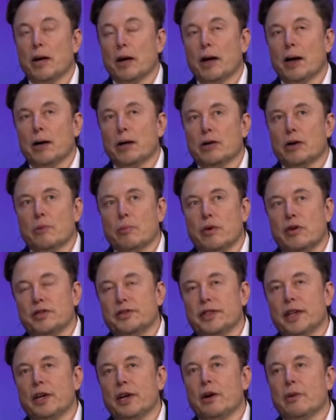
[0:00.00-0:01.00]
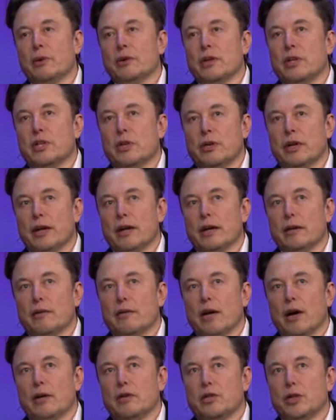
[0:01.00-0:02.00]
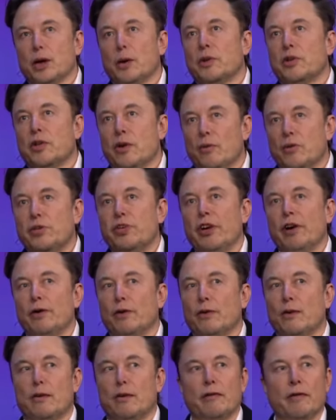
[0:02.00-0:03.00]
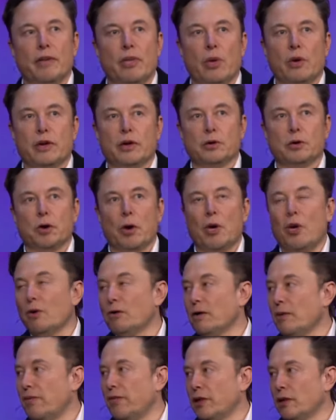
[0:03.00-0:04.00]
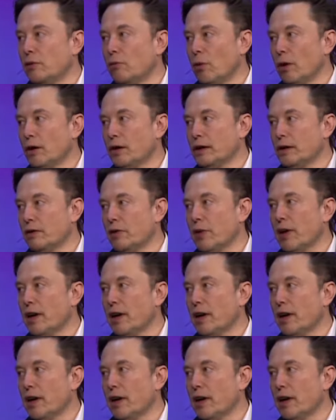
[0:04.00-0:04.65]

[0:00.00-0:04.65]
Could we just get on with this, okay? I'll start us off strong. What do you call a fish wearing a